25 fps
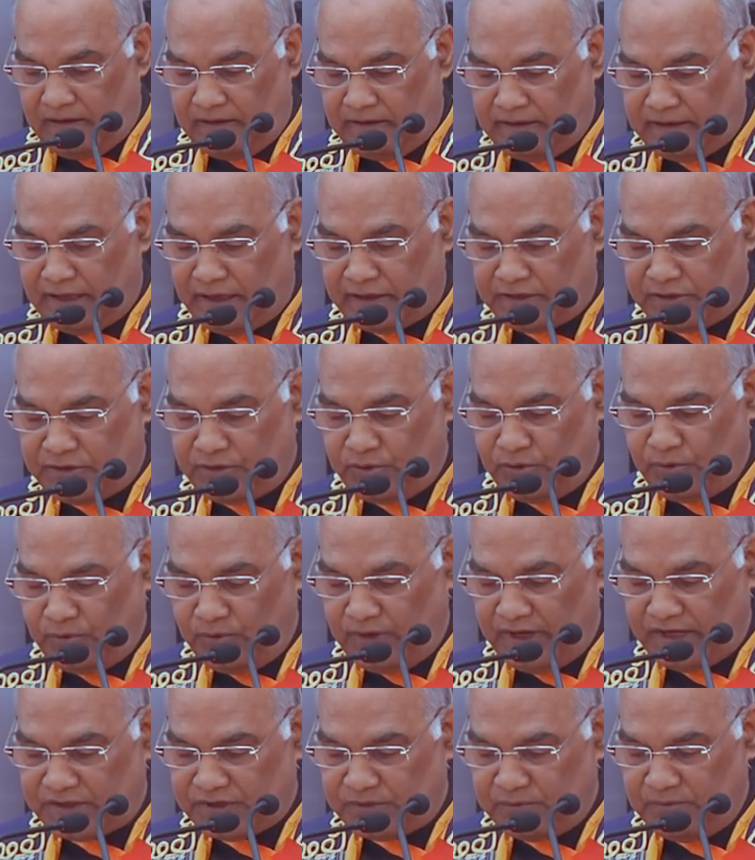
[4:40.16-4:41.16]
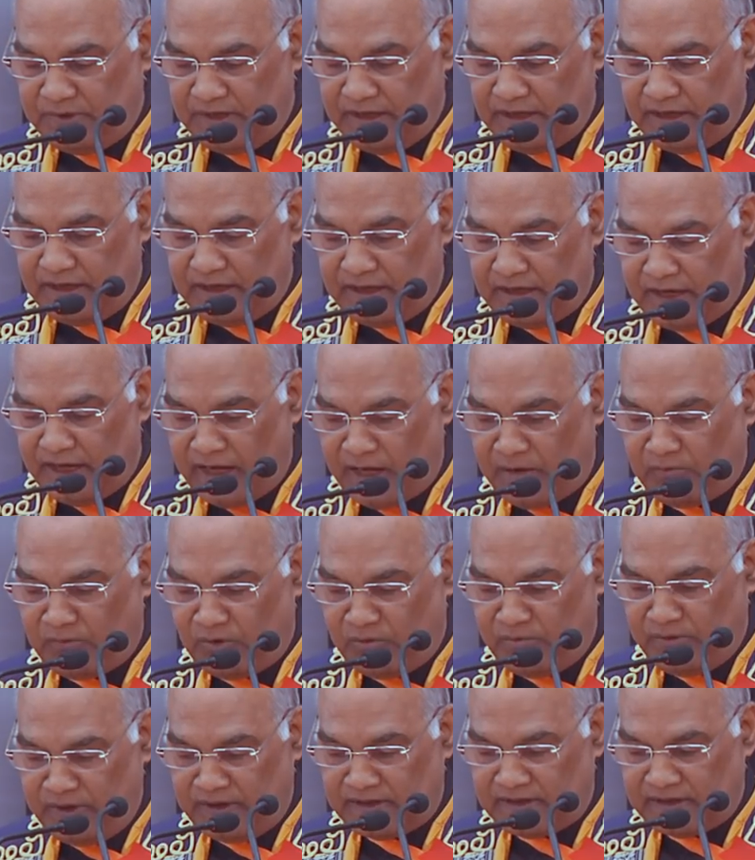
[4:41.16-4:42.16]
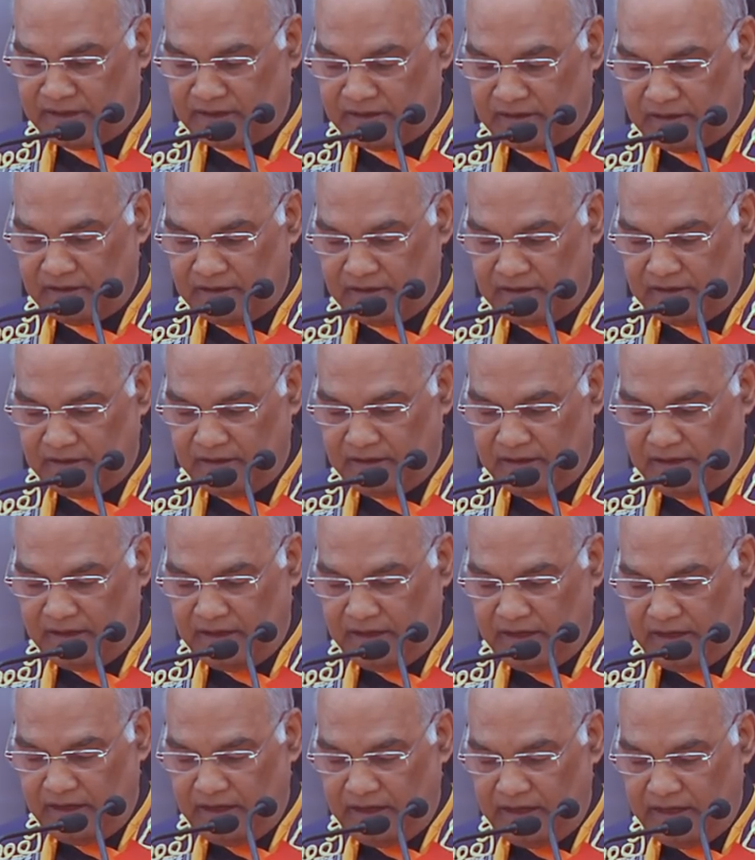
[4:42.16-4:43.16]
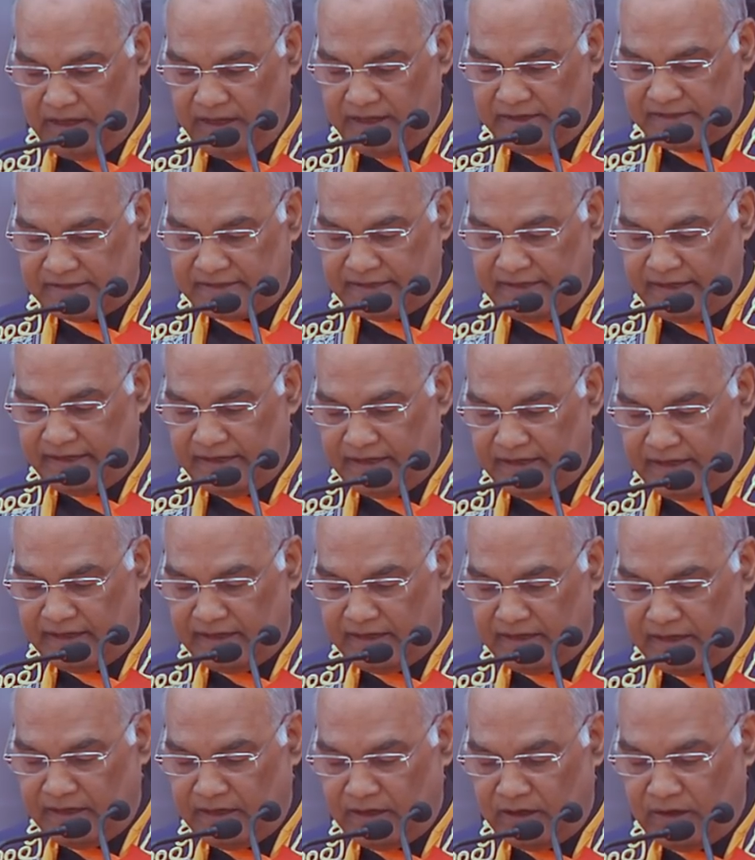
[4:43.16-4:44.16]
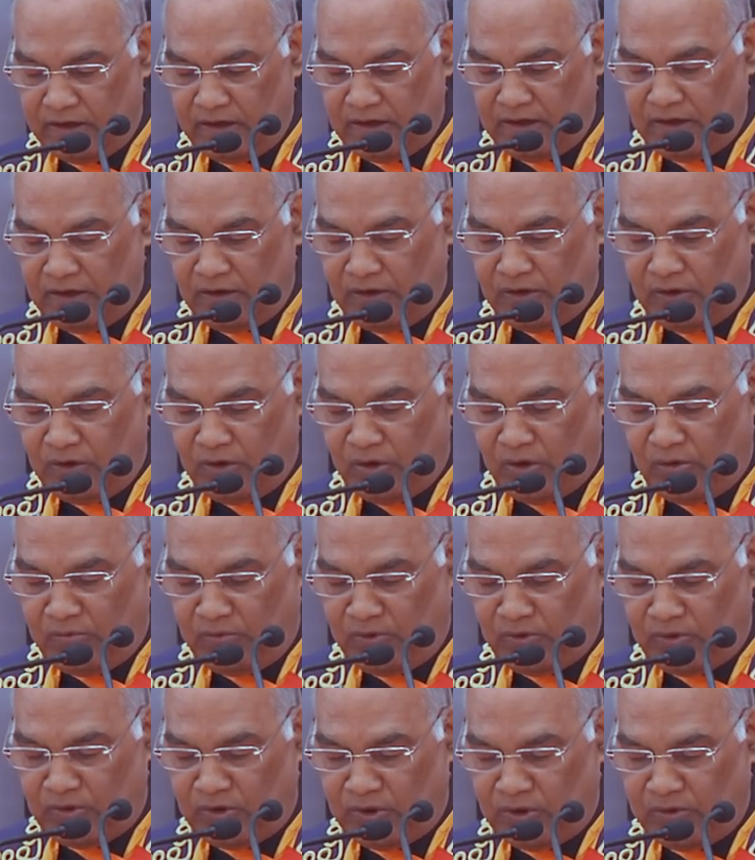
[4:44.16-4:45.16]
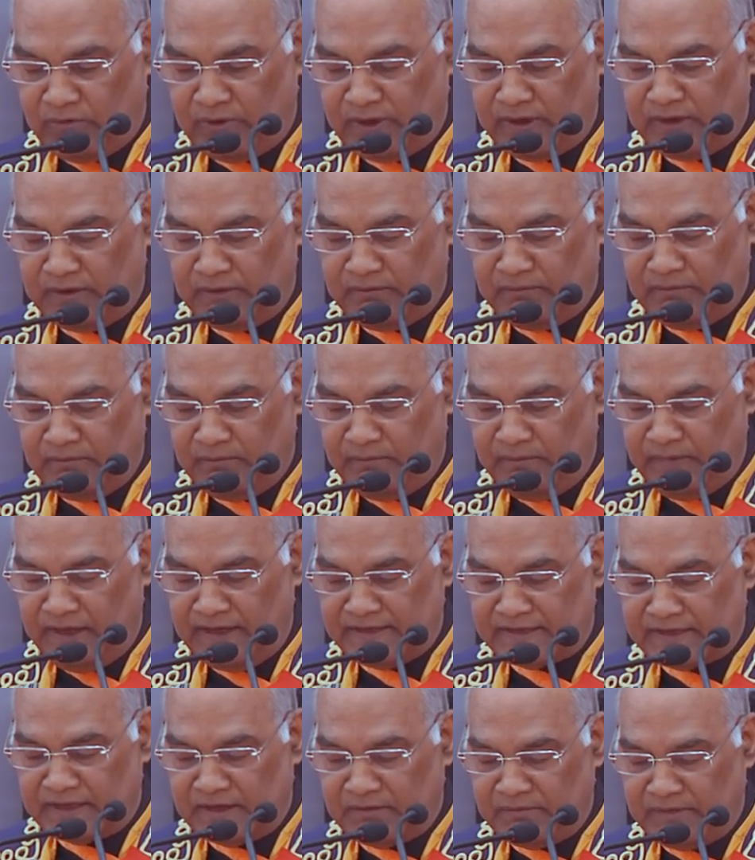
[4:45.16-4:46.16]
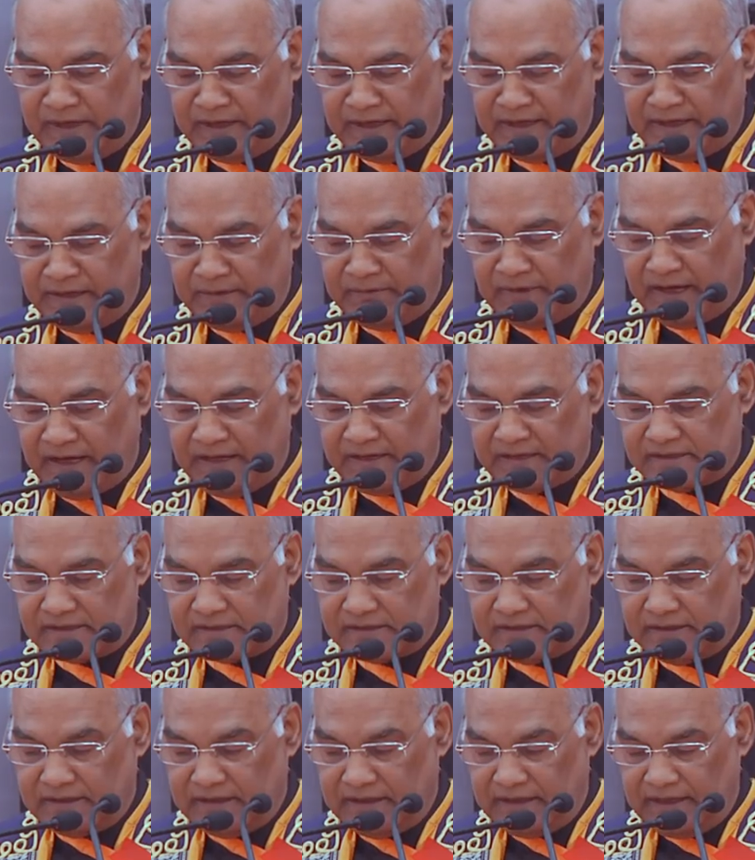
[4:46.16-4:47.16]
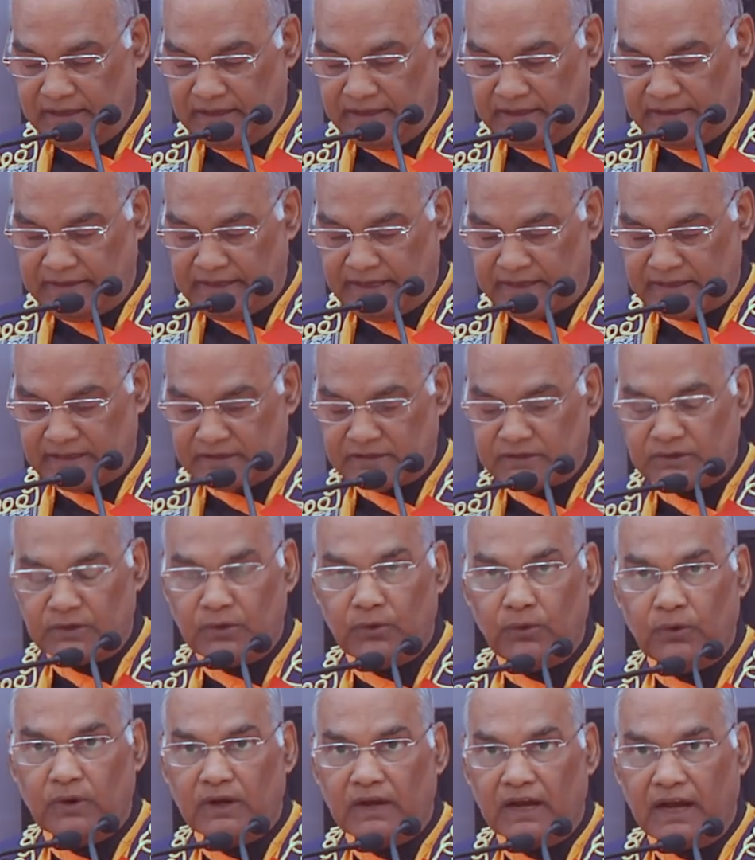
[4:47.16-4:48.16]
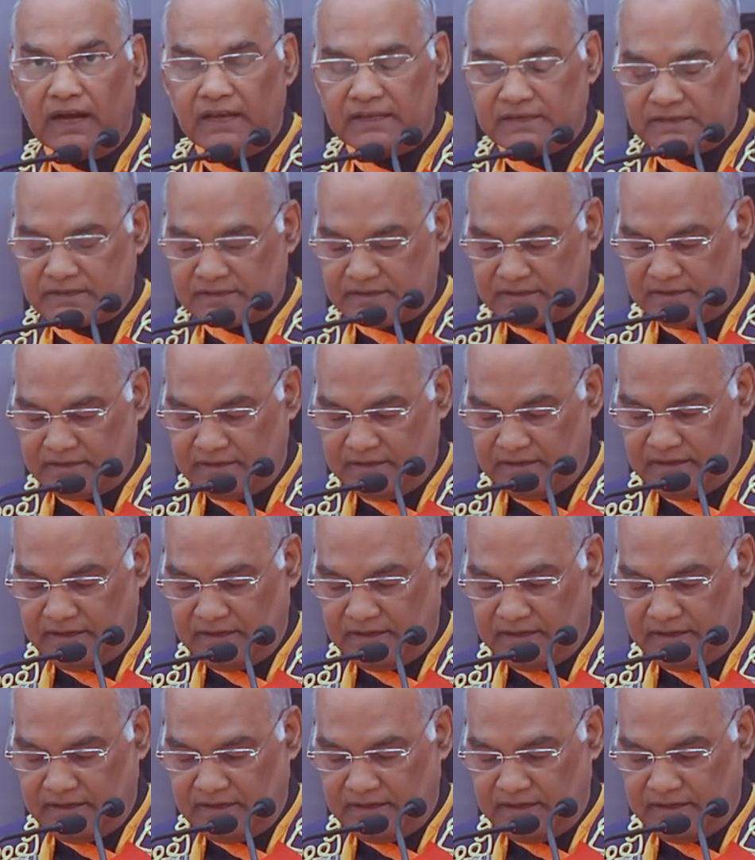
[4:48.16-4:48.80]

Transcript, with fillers: The true Hb hemometer is a hemoglobin measurement device that is low cost,